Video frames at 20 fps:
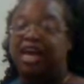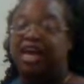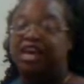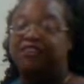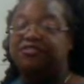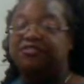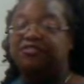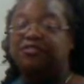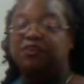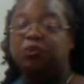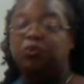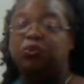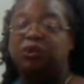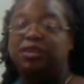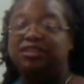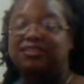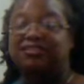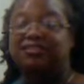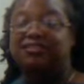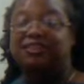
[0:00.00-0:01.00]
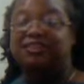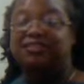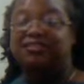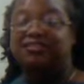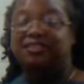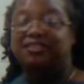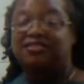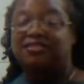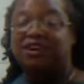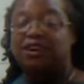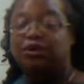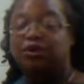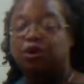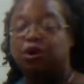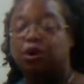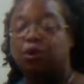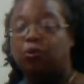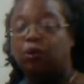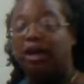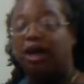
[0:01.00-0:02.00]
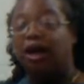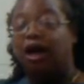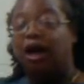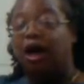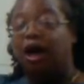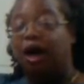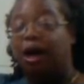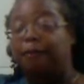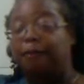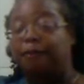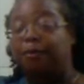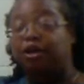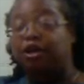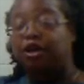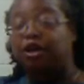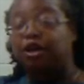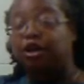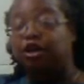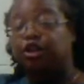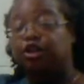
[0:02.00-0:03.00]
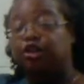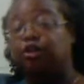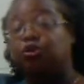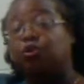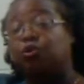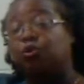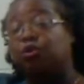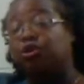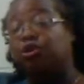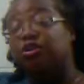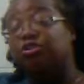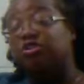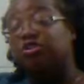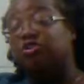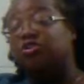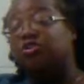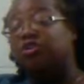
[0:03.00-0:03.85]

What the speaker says: If someone says that they are going up north,